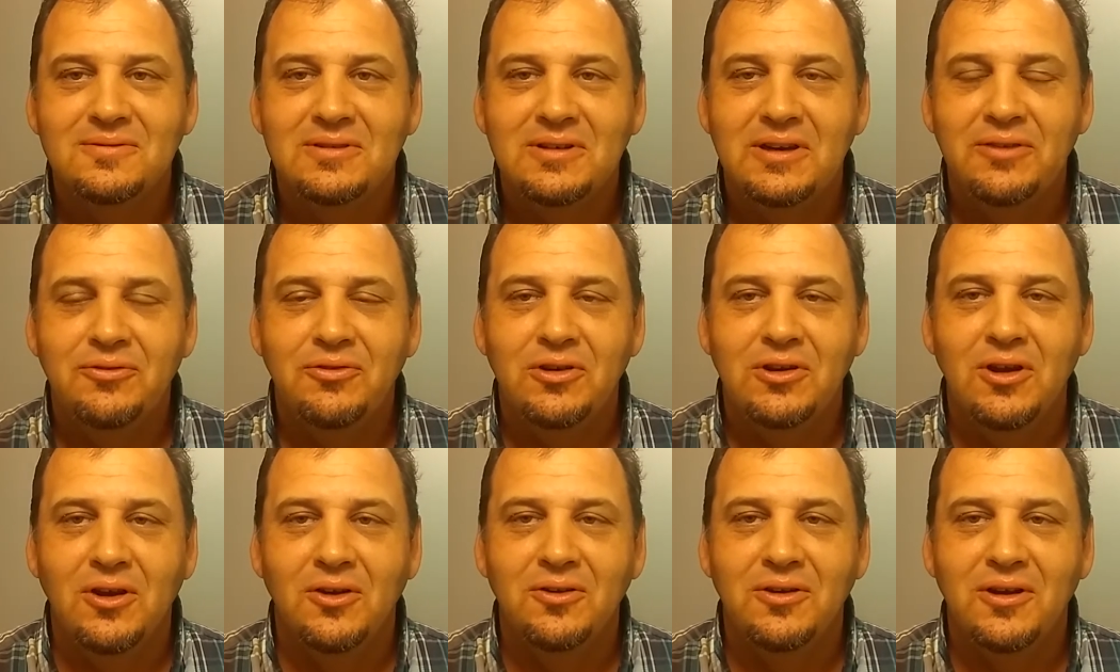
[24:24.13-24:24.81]
And if
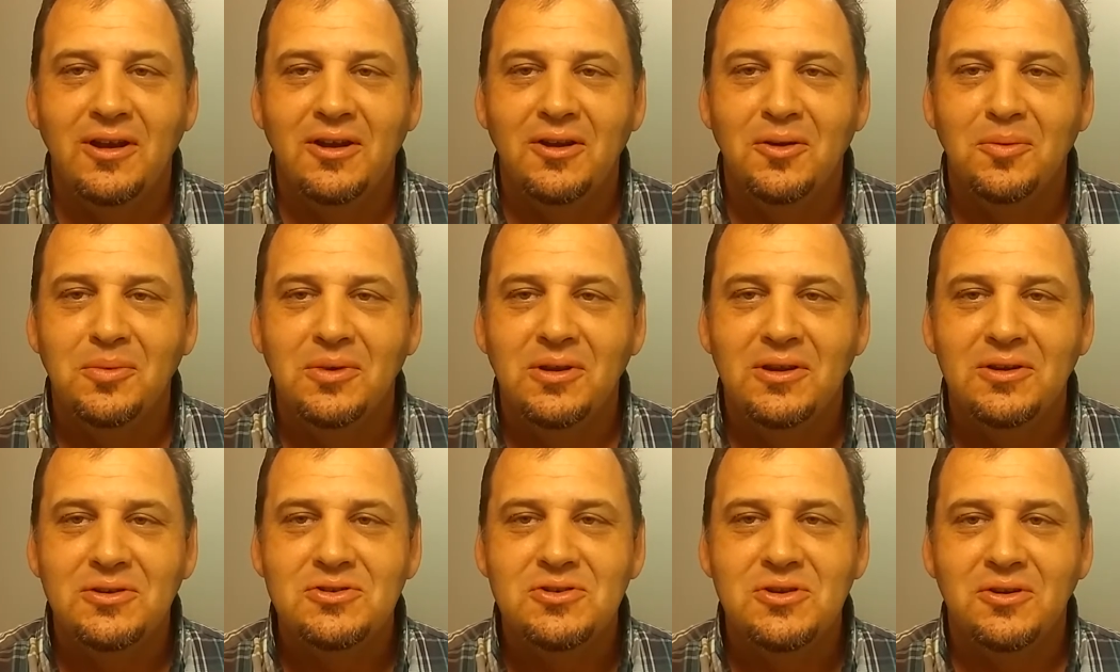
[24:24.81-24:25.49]
you don't, I hope
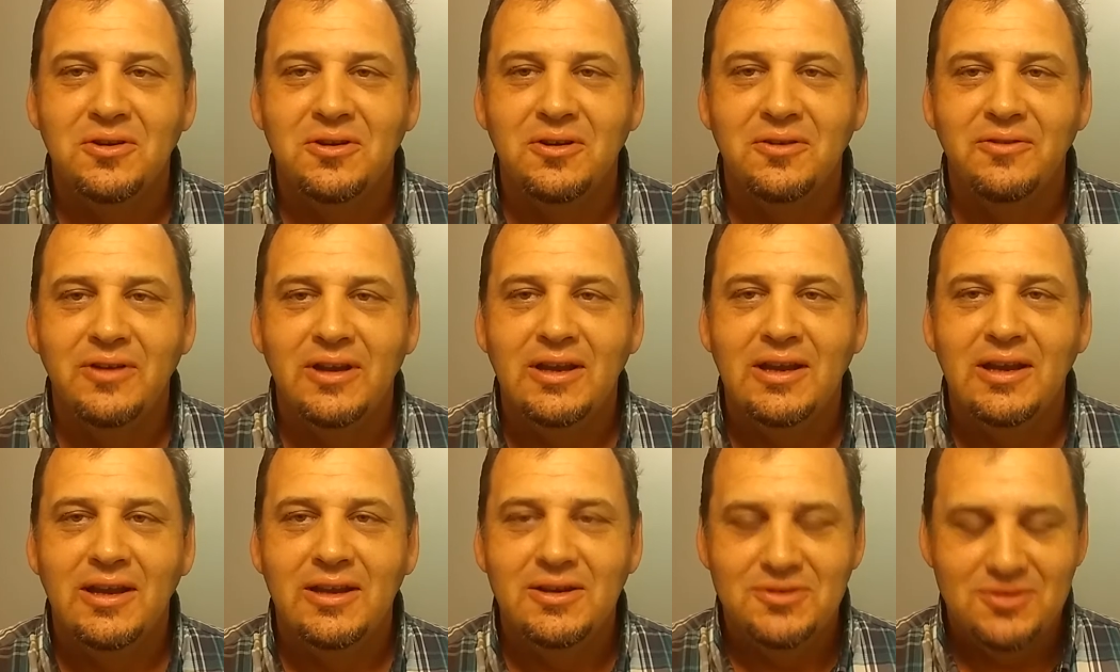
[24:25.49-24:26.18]
you enjoy your
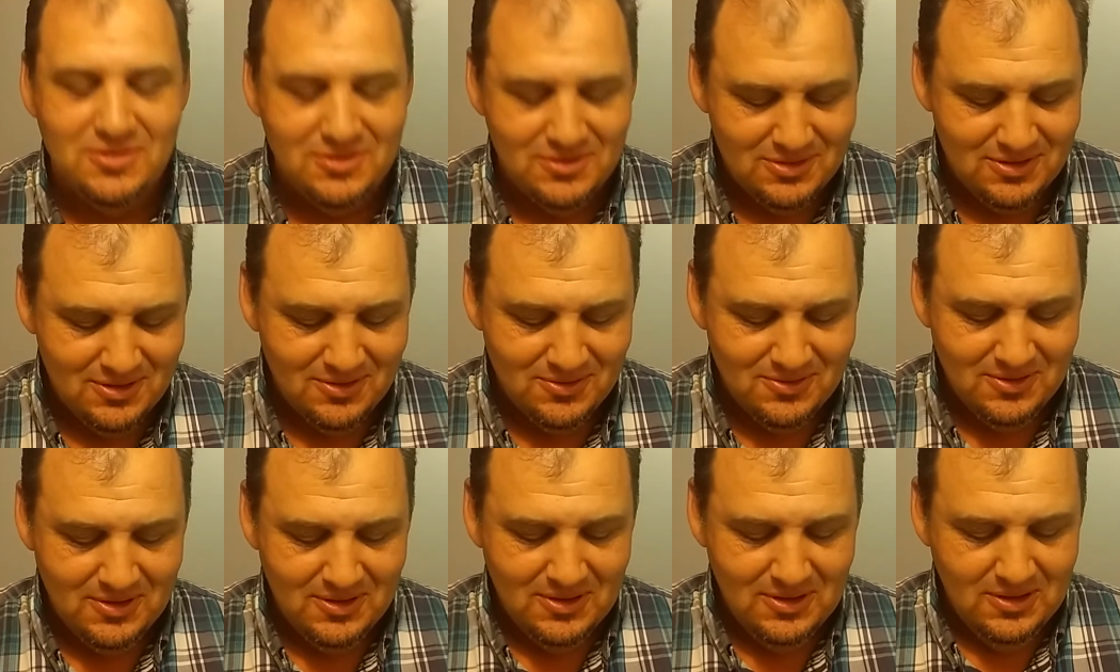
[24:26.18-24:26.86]
vacation.
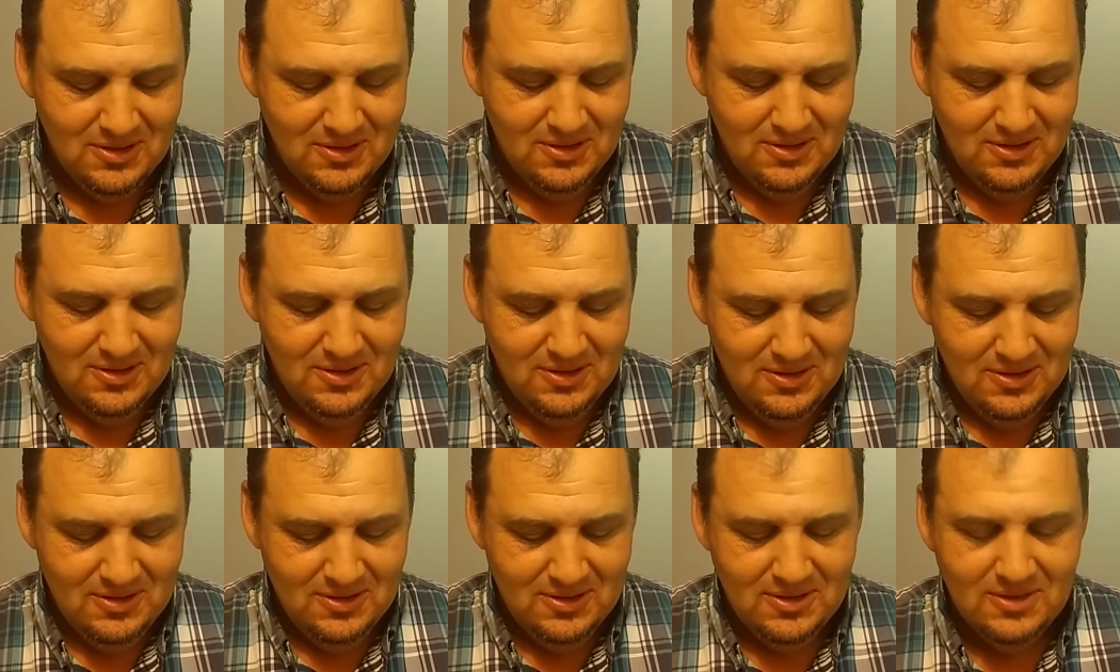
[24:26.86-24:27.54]
So
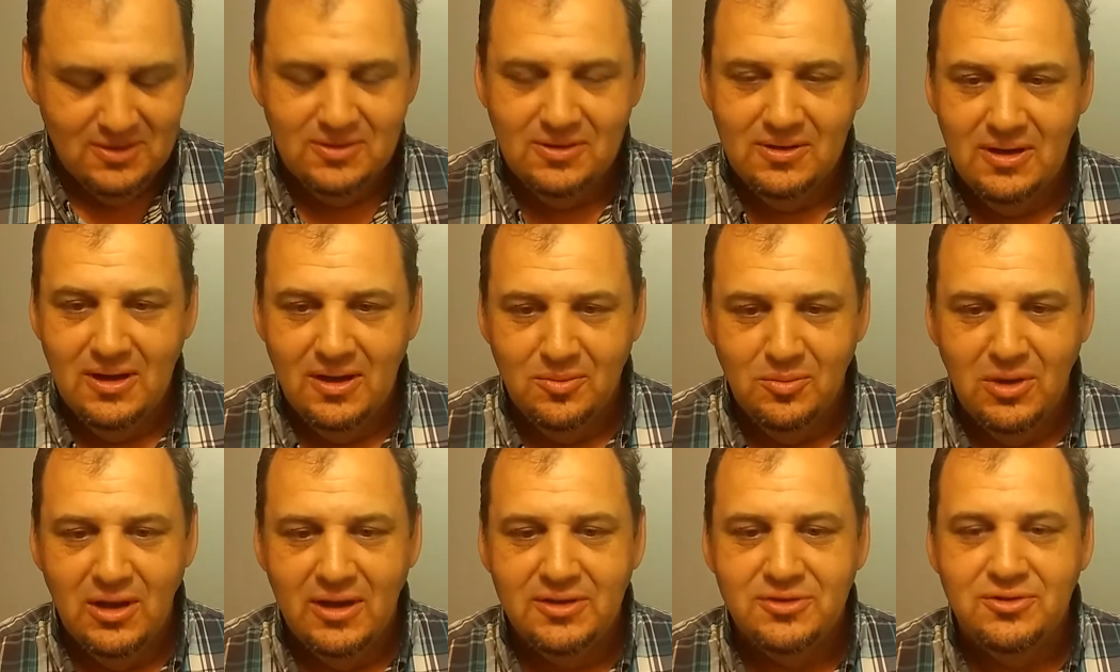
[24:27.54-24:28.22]

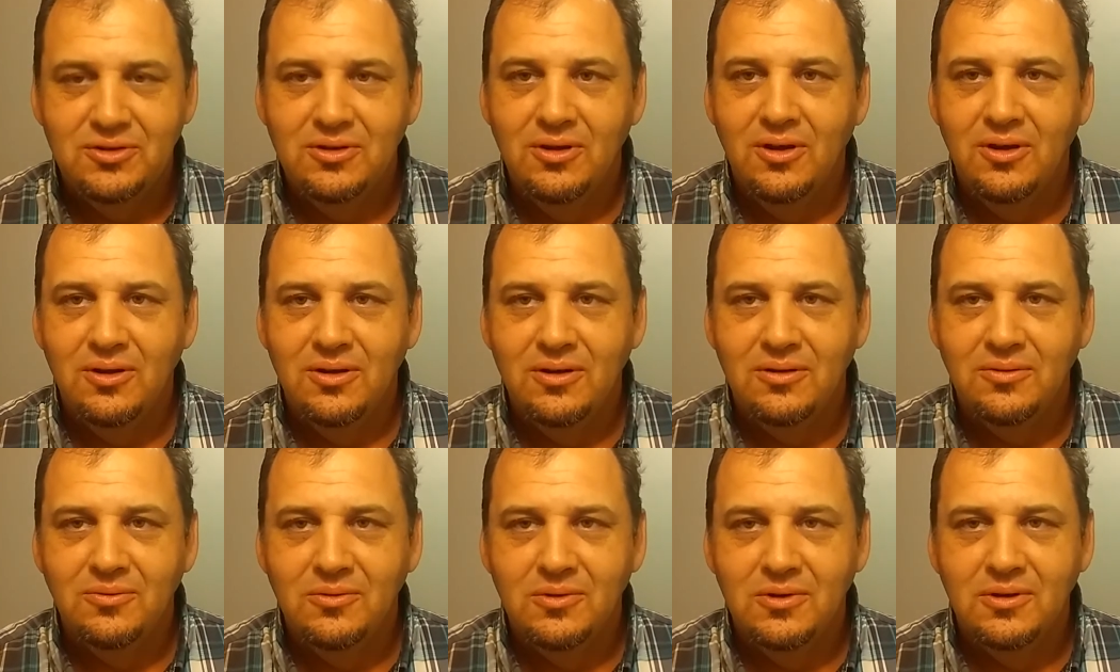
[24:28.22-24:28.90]
God bless you
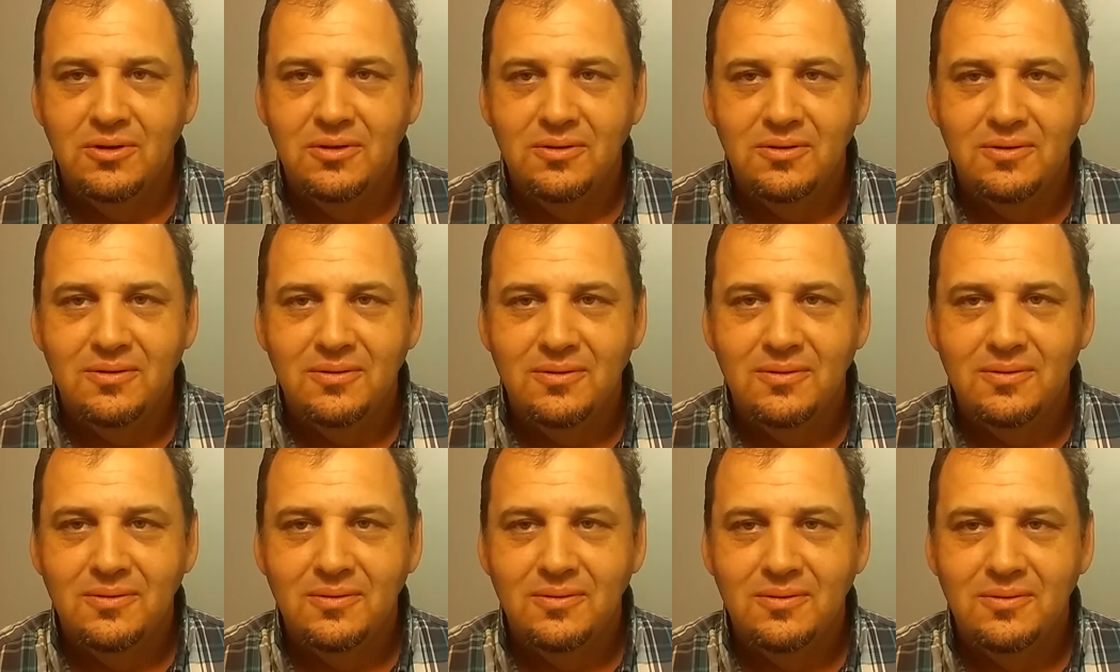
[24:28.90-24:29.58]
all, and
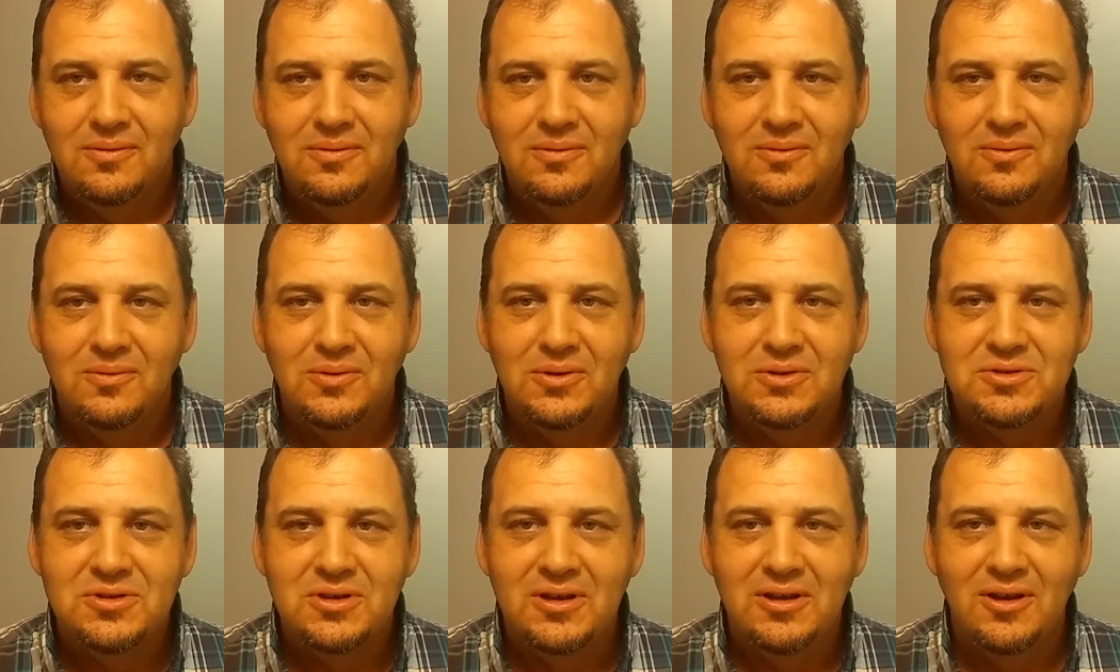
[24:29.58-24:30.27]

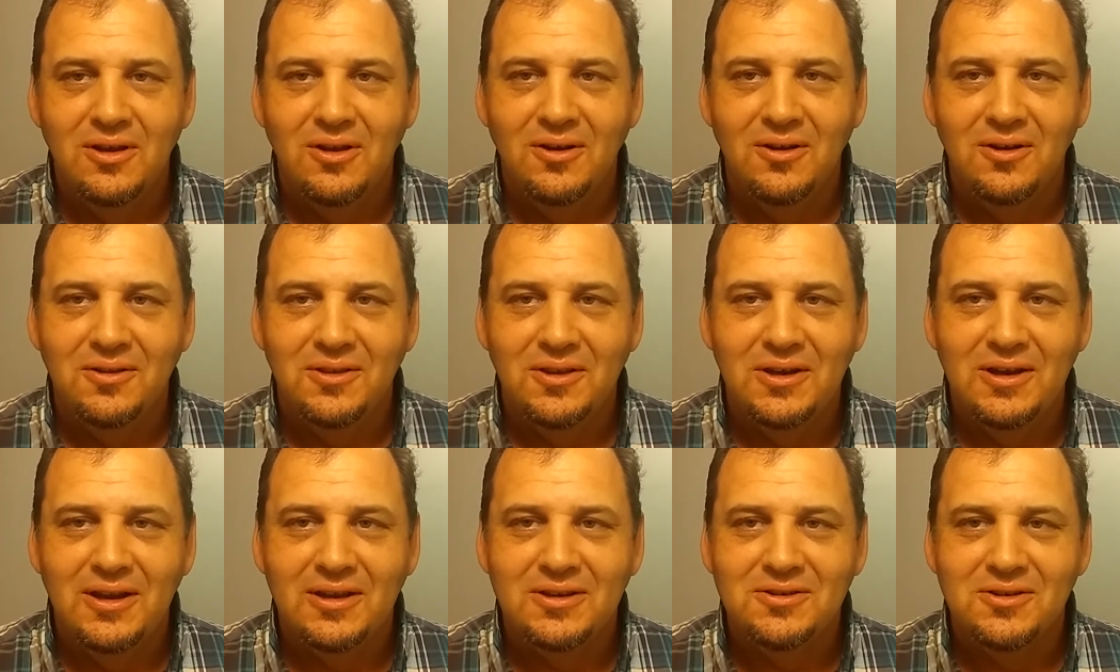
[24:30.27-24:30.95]
we'll see you all on
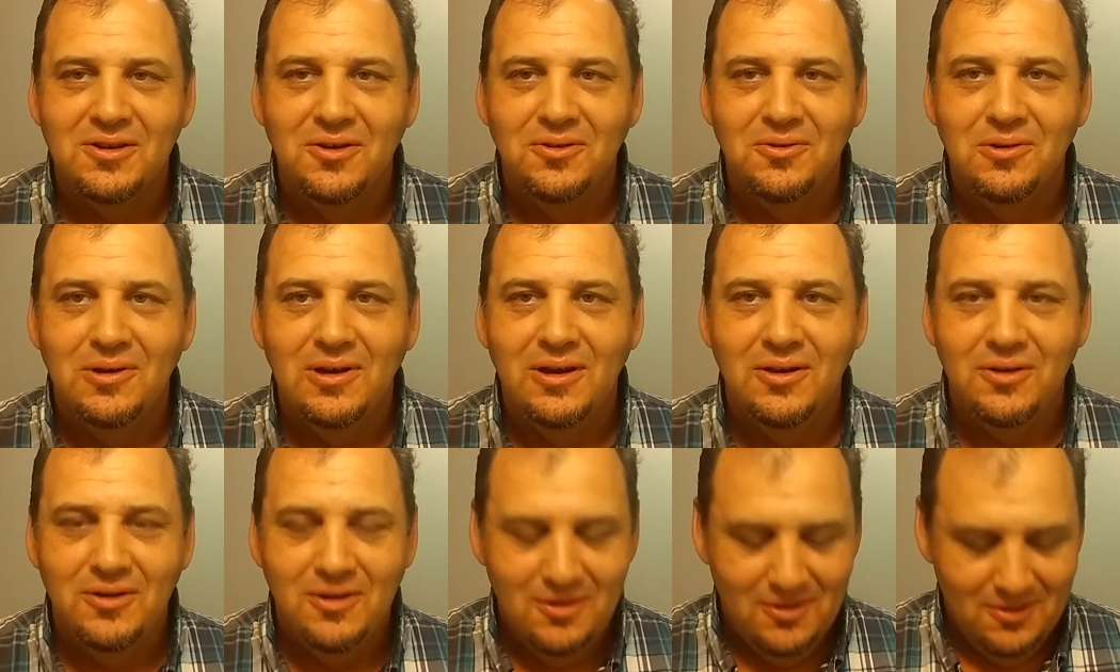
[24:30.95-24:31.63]
the next go
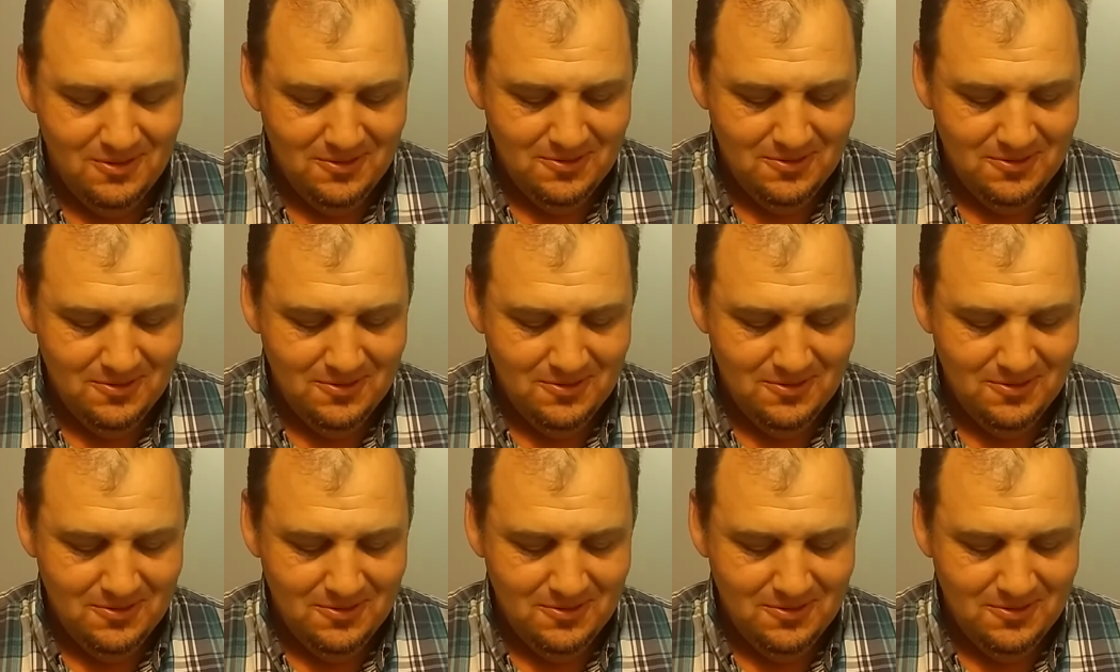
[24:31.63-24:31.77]
around.